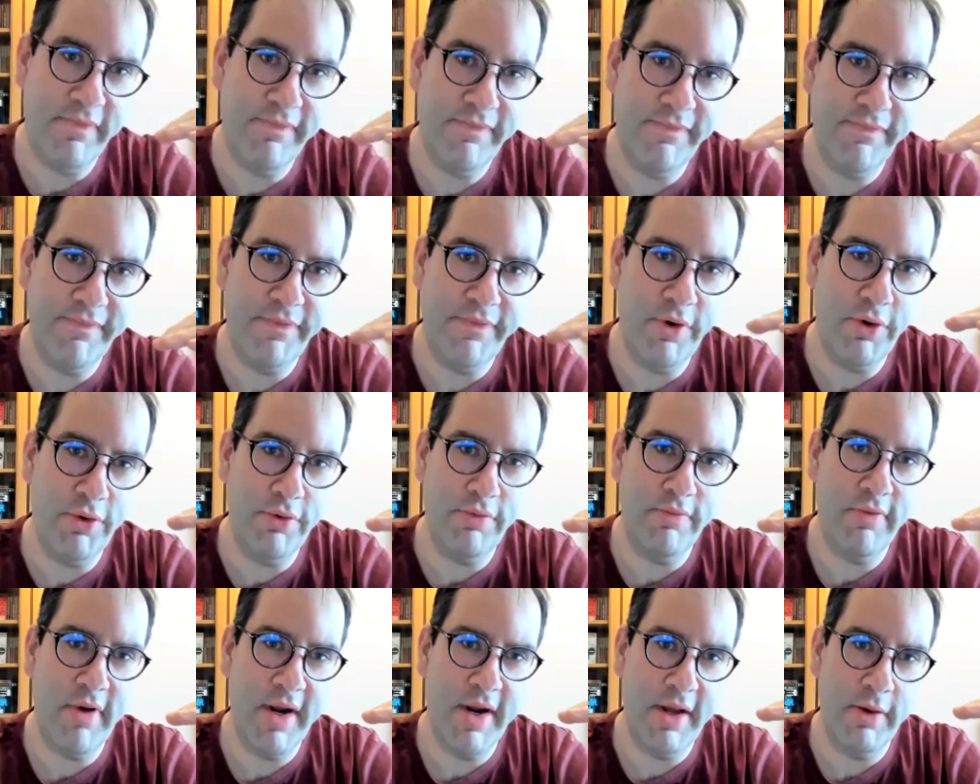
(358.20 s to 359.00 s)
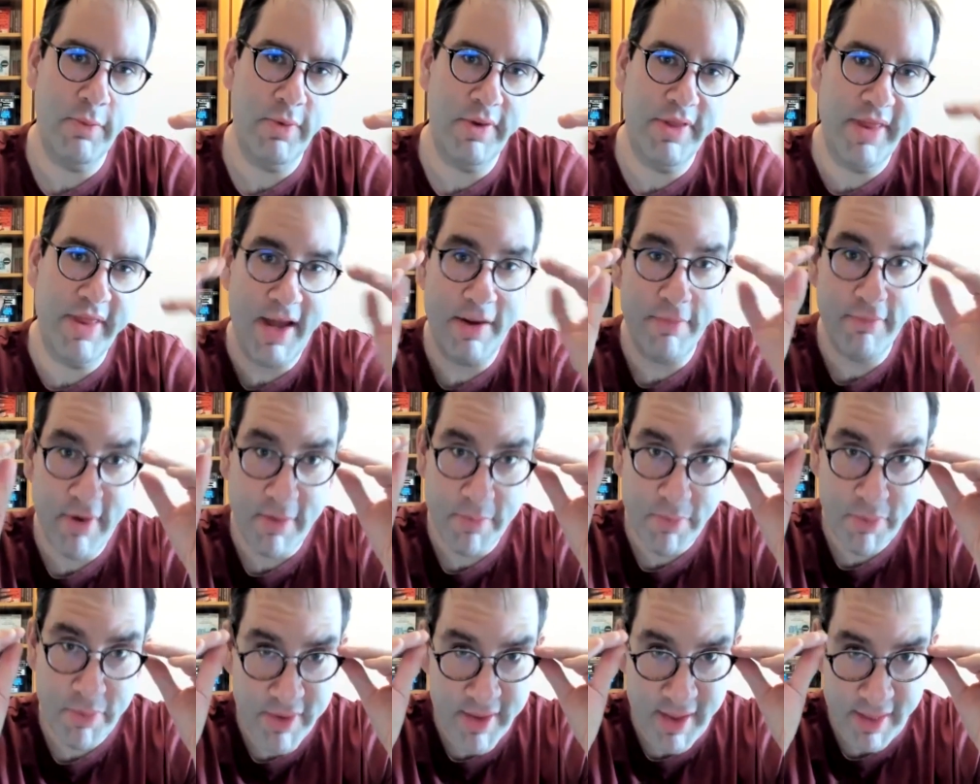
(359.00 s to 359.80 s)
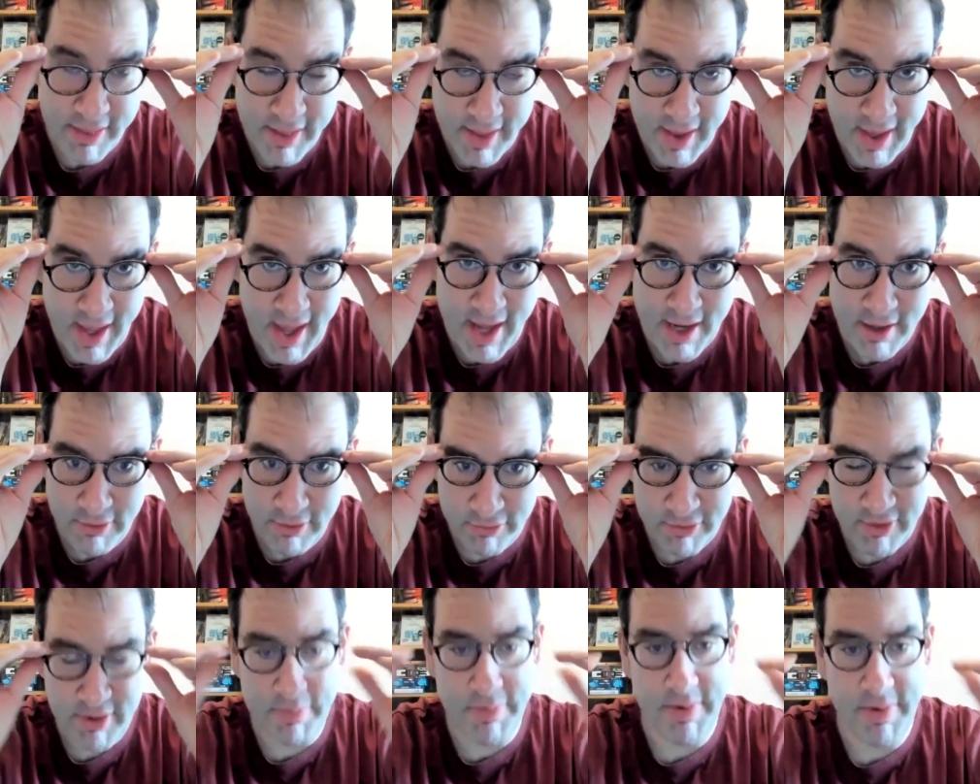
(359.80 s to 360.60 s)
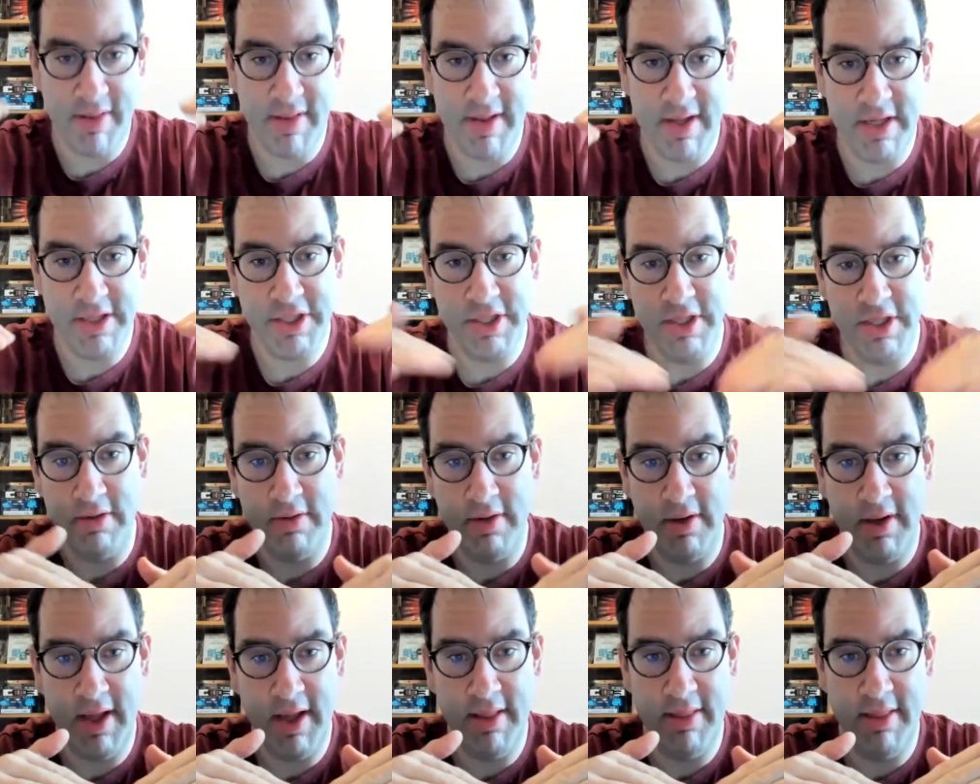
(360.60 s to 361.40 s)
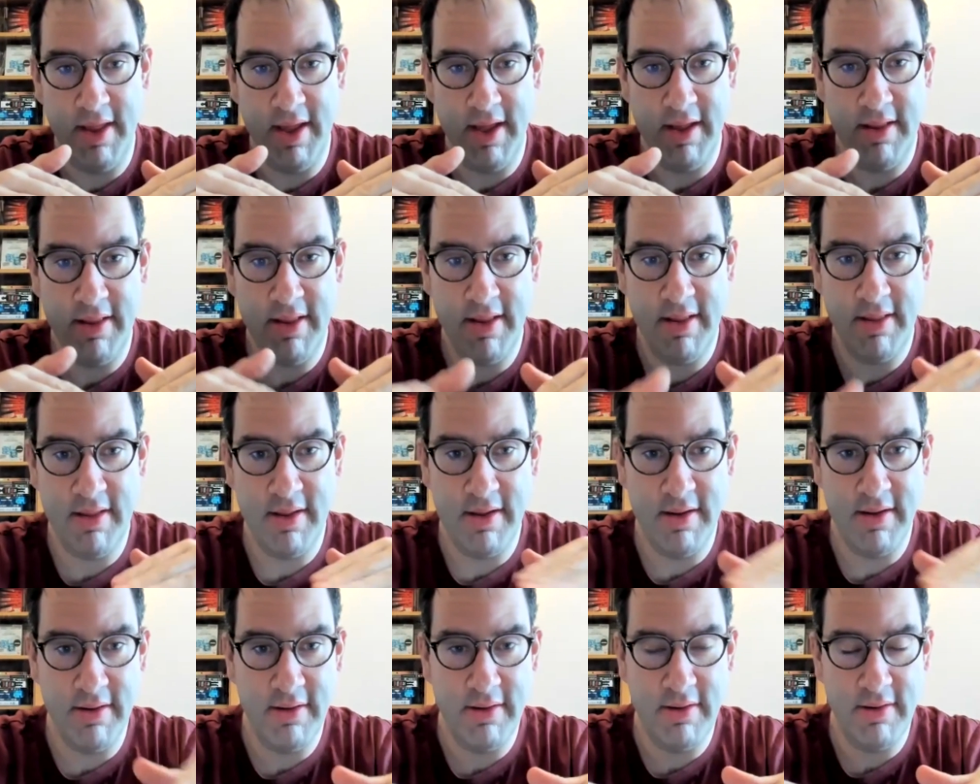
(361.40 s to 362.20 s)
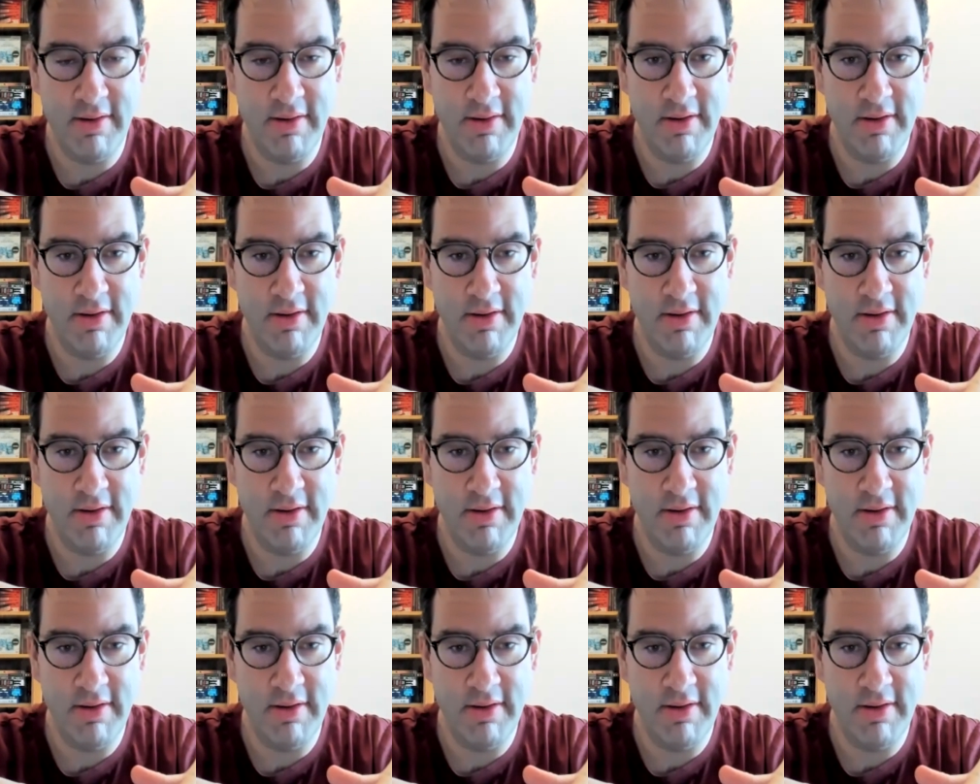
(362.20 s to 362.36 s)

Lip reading: the floor runner, would that represent the entry position in the assistant,